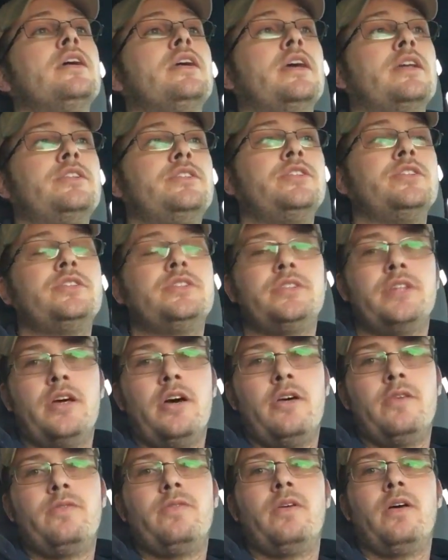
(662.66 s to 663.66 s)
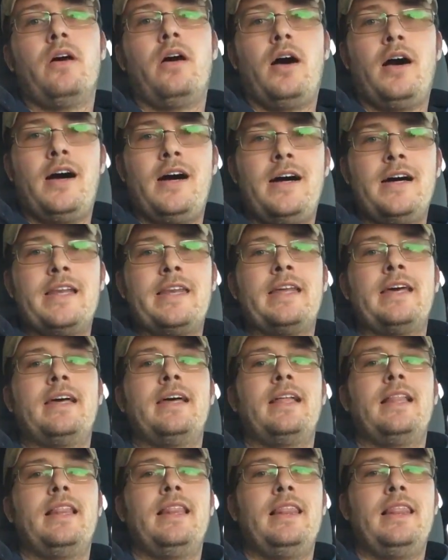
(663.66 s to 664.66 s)
get yourself
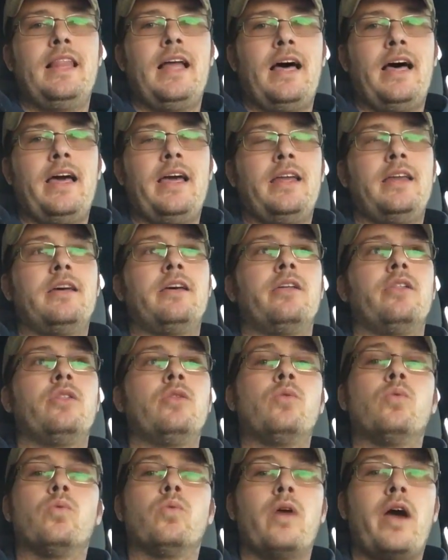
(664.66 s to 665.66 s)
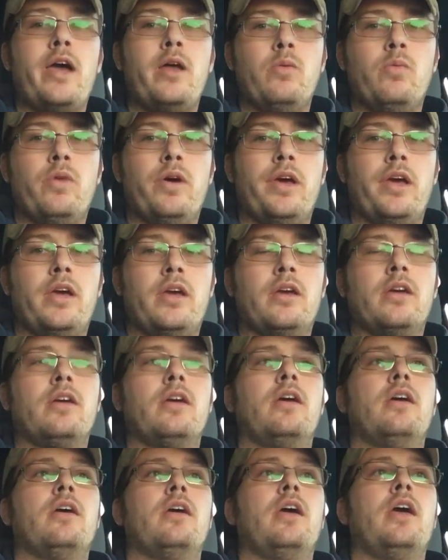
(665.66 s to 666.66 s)
online the right way,
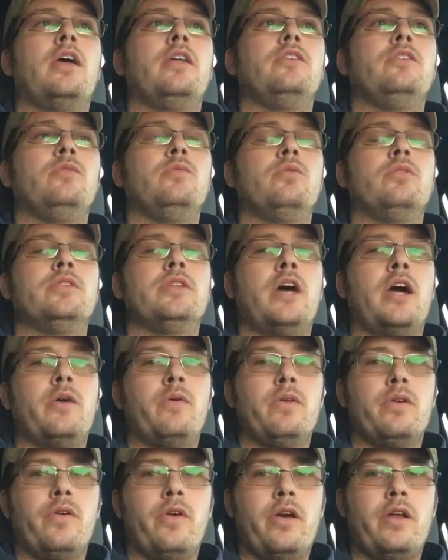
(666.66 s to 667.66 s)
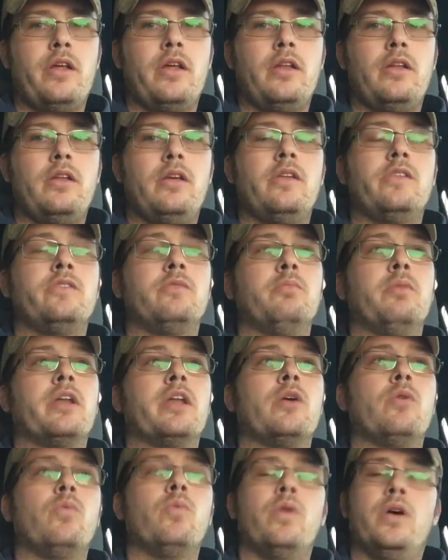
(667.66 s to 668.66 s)
and you will not regret it. It's
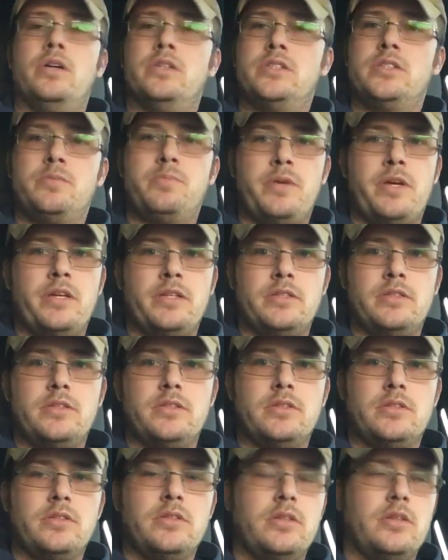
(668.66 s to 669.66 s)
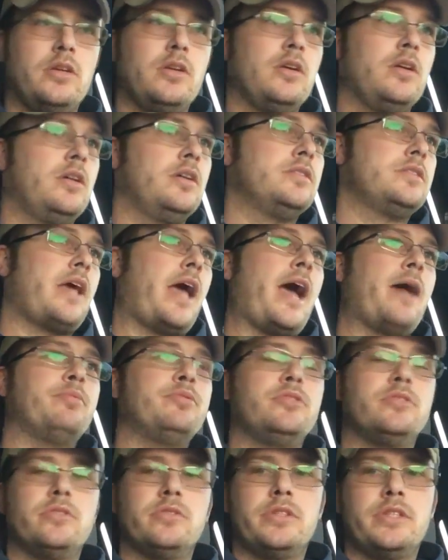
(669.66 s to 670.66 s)
money well spent. It's
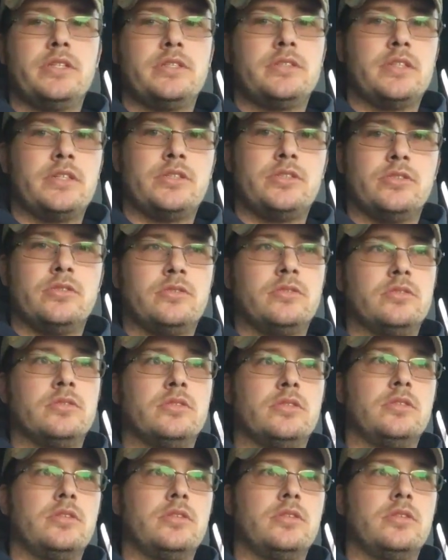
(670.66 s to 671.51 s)
absolutely essential,